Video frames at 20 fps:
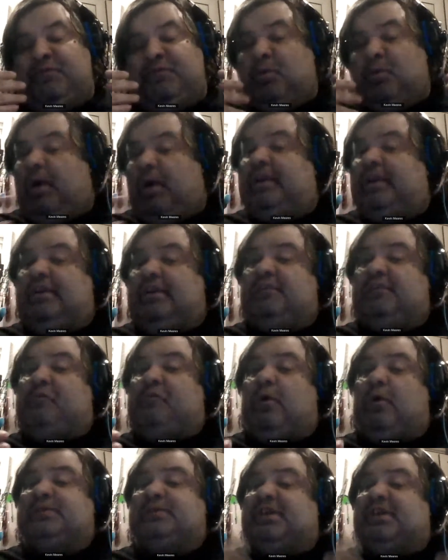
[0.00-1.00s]
If you wanted a
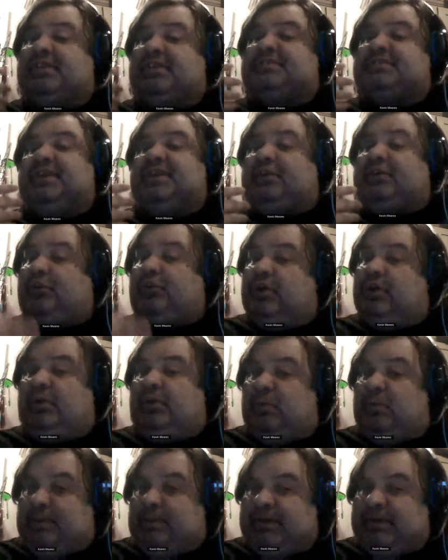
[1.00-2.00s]
divorce, and this
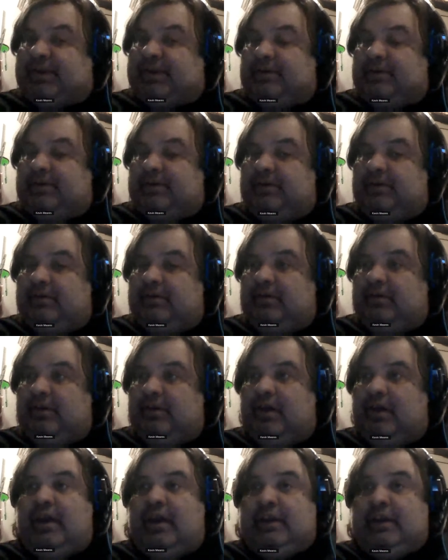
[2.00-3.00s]
included women,
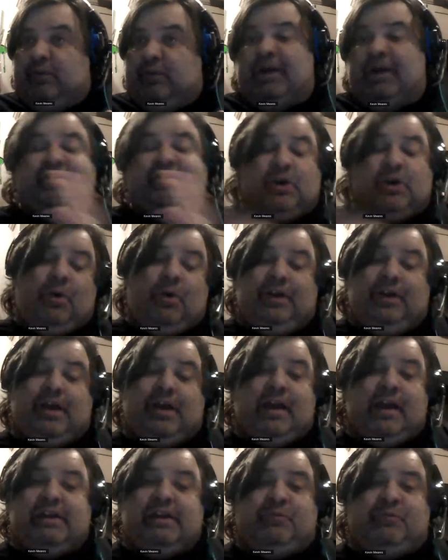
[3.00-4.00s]
you went to court and
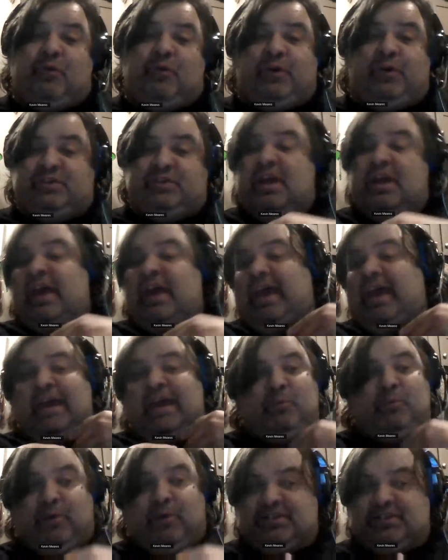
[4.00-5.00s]
you got a divorce.
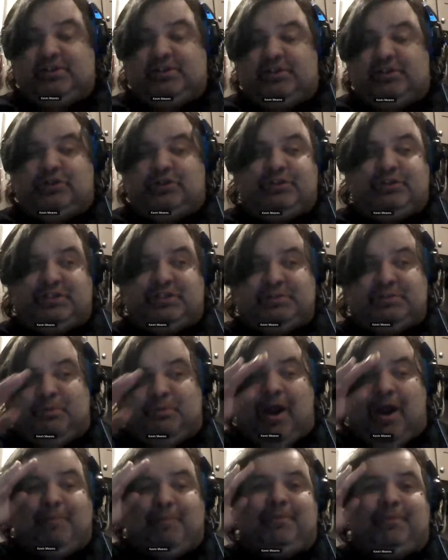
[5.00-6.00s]
It wasn't the church's
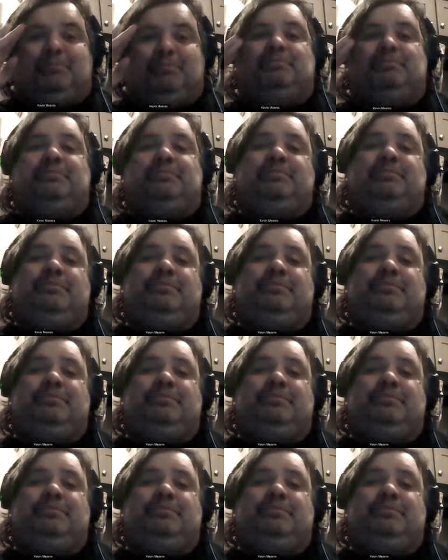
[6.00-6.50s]
problem.